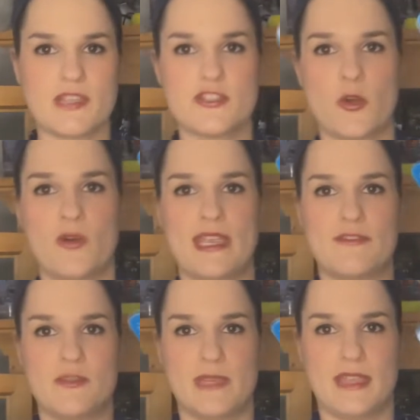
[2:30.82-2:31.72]
So it
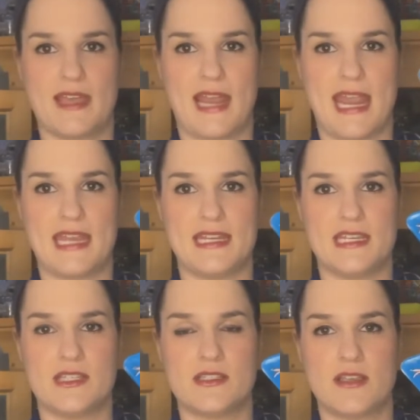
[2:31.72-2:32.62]
gives me that
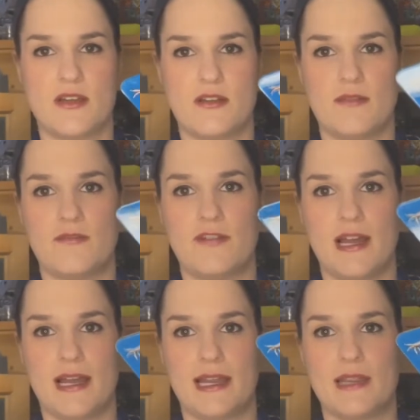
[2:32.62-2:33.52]
80s
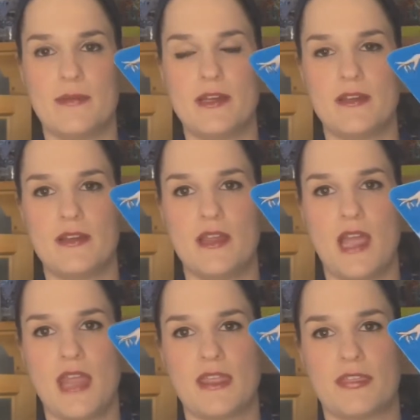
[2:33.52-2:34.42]
vibe.
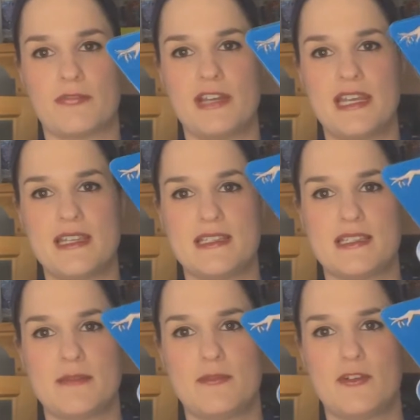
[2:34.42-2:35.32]
The 3D
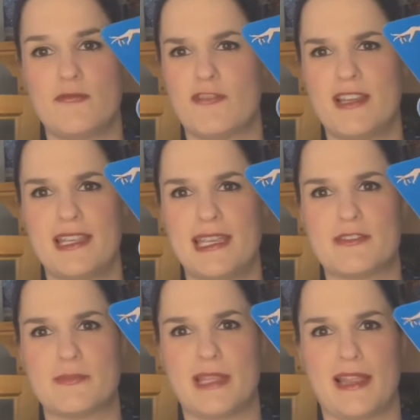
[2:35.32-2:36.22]
symbol really
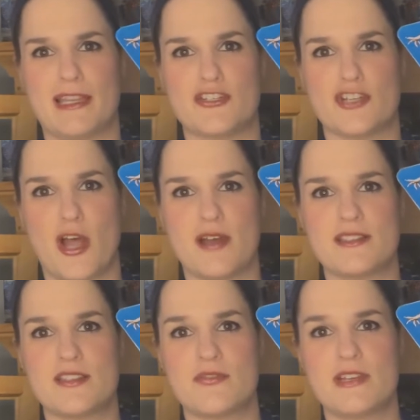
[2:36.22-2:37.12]
gives me like
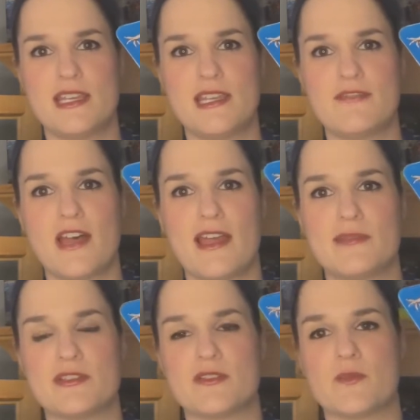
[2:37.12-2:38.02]
Jaws 3D
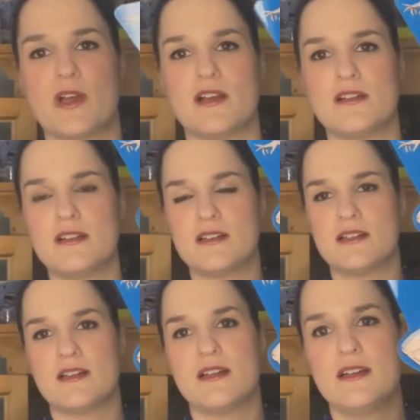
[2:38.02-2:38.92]
vibes as well.
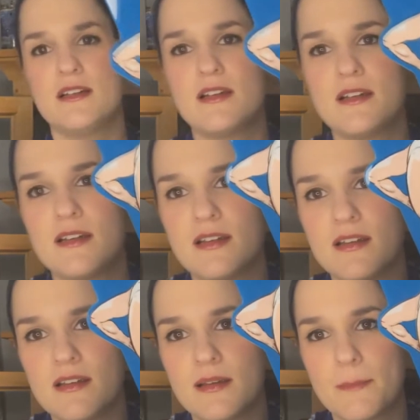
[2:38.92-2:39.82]

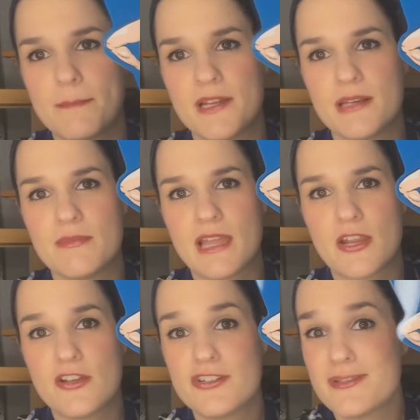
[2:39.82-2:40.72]
But that
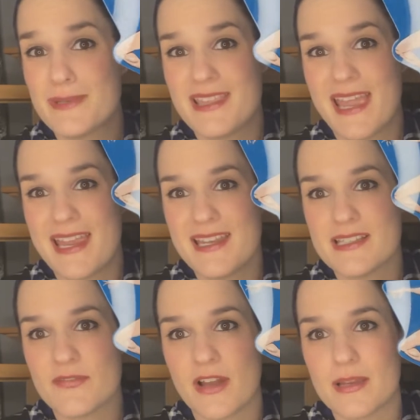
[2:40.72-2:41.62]
could just be the 80s
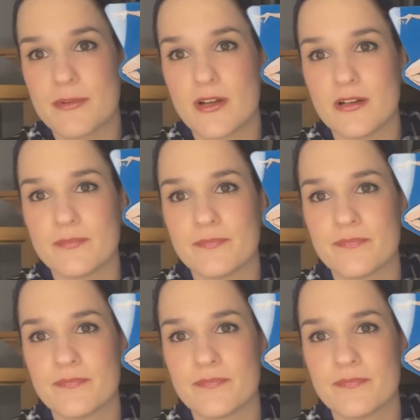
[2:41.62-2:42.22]
vibe, y'all.